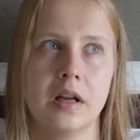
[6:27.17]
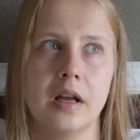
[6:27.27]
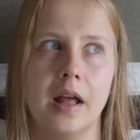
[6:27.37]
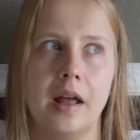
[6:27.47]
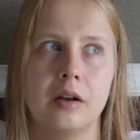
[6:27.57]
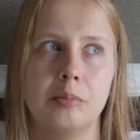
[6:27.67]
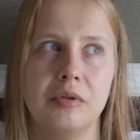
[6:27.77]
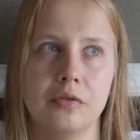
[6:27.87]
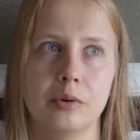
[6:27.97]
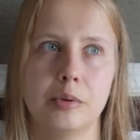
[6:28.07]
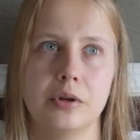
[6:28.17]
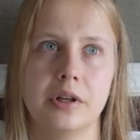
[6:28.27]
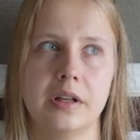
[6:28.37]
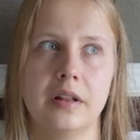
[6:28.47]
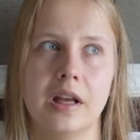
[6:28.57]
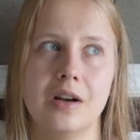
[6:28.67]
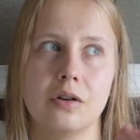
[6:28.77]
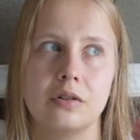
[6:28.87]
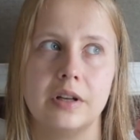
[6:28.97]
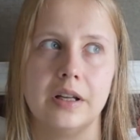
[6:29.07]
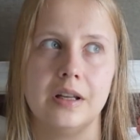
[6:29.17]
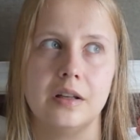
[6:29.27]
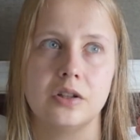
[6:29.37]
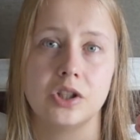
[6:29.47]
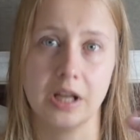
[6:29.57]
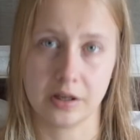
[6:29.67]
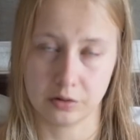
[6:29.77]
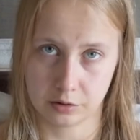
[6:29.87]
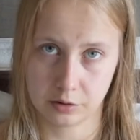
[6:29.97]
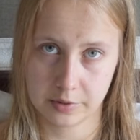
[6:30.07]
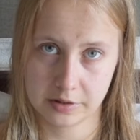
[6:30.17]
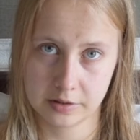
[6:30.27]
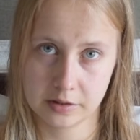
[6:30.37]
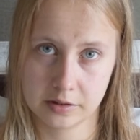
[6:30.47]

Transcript: And before boarding they already checked documents.